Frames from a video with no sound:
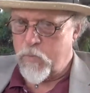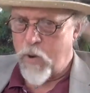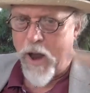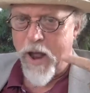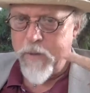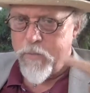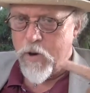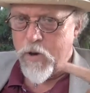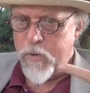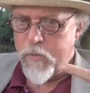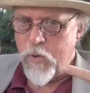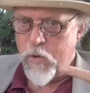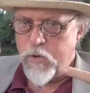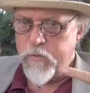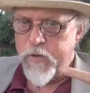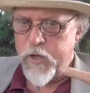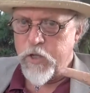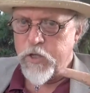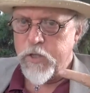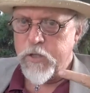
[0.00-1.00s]
primary
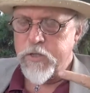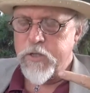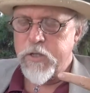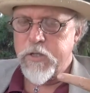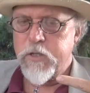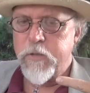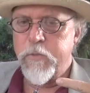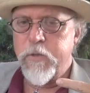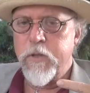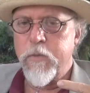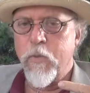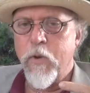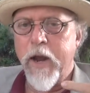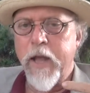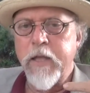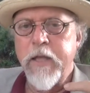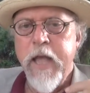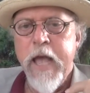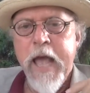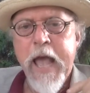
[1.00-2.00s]
motivational system in the
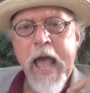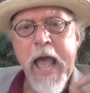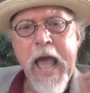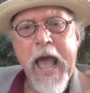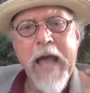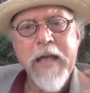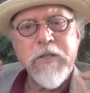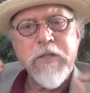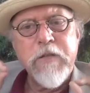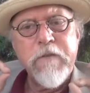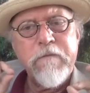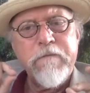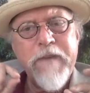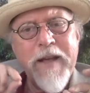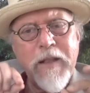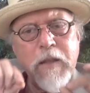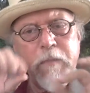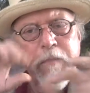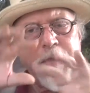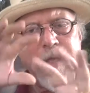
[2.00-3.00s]
brain, has
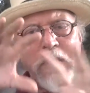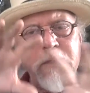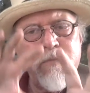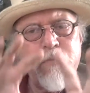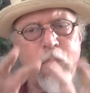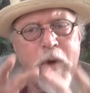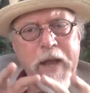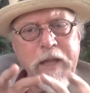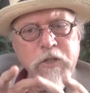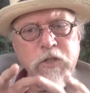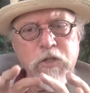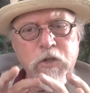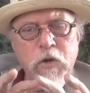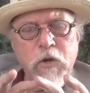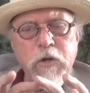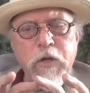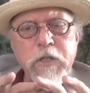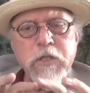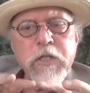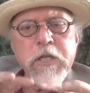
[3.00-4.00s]
developed these brain
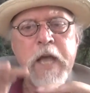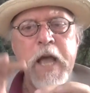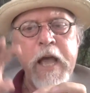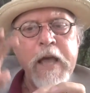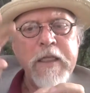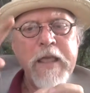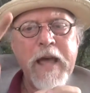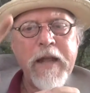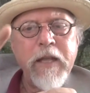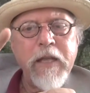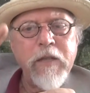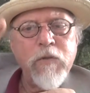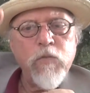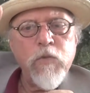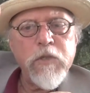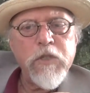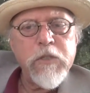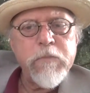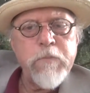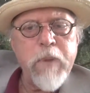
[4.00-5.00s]
circuits that in
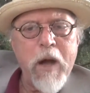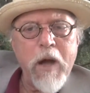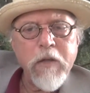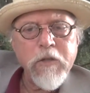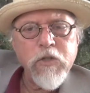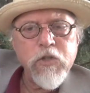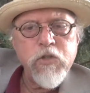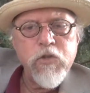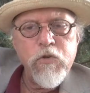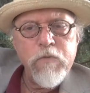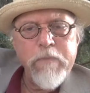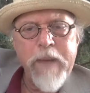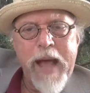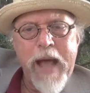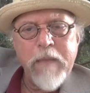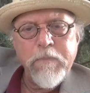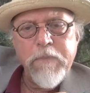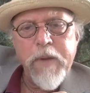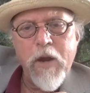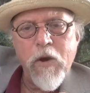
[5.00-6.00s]
response to
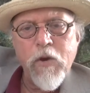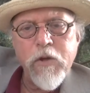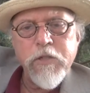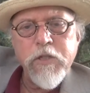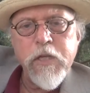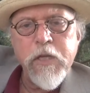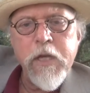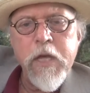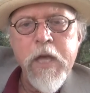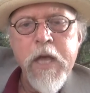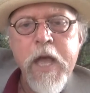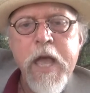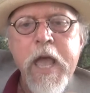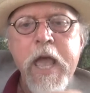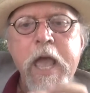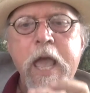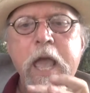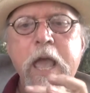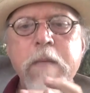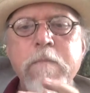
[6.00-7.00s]
bad parenting,
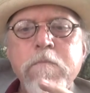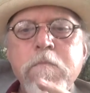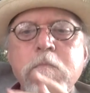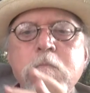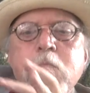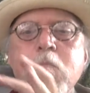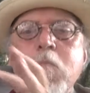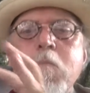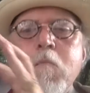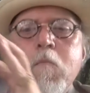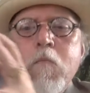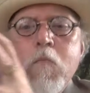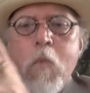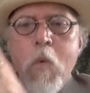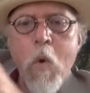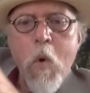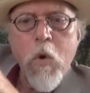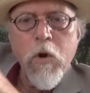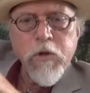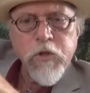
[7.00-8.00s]
it
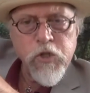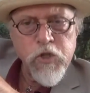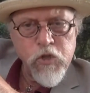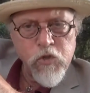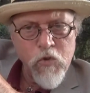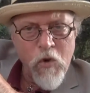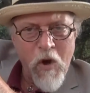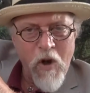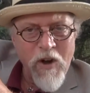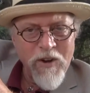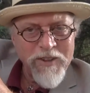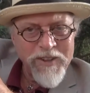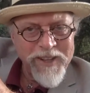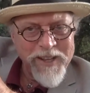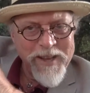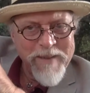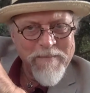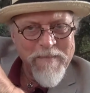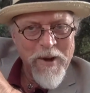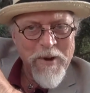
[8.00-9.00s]
more
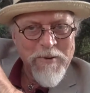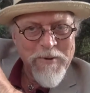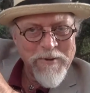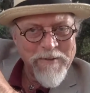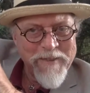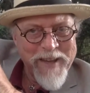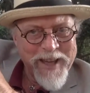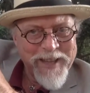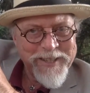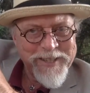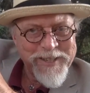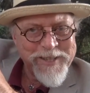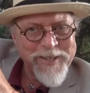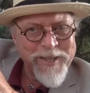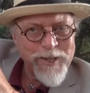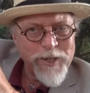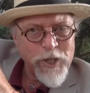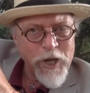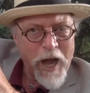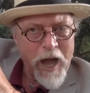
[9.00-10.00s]
strongly motivates
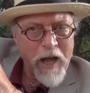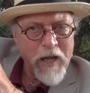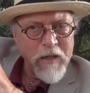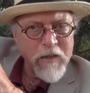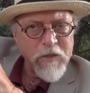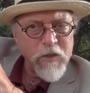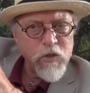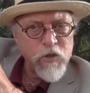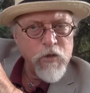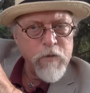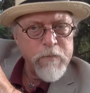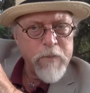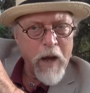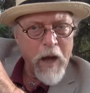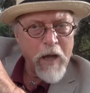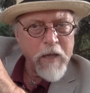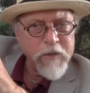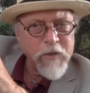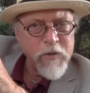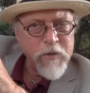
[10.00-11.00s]
the child to
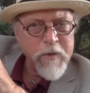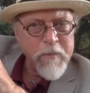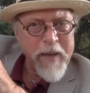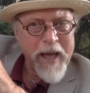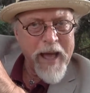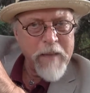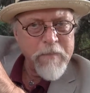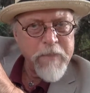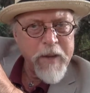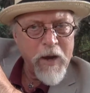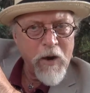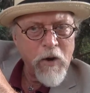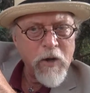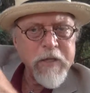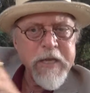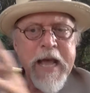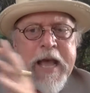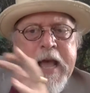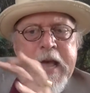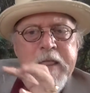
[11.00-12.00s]
bond to the bad parent.
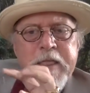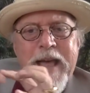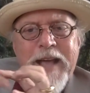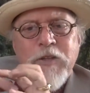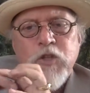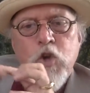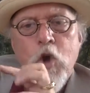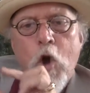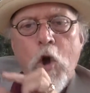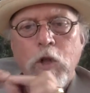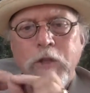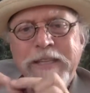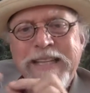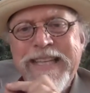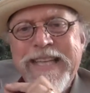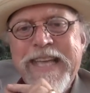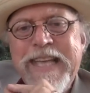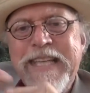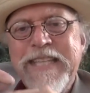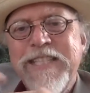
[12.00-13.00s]
That's called
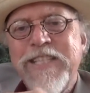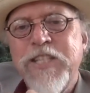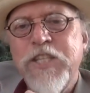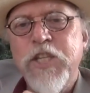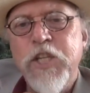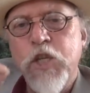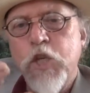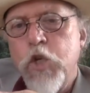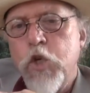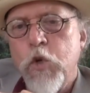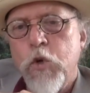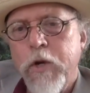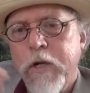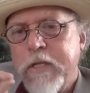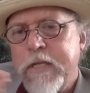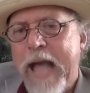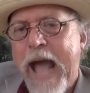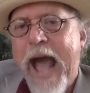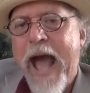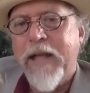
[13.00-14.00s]
an insecure
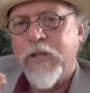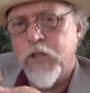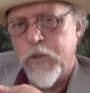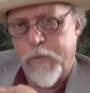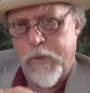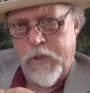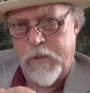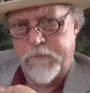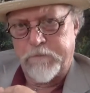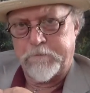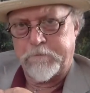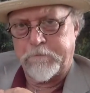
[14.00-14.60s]
attachment.